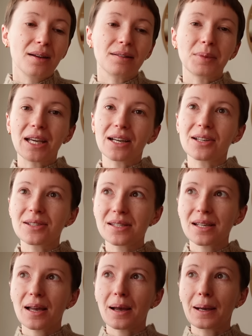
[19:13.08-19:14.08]

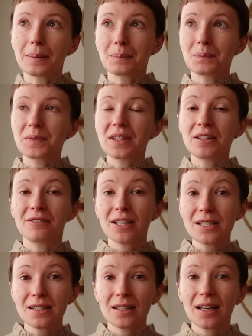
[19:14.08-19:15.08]
because the
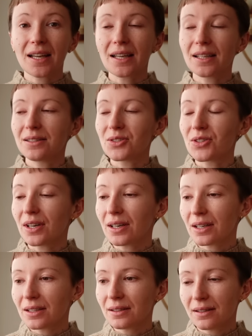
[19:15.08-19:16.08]
vest I
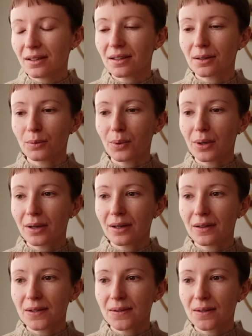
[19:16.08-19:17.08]
designed
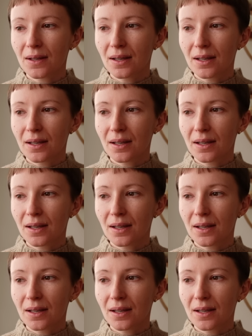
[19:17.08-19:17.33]
was,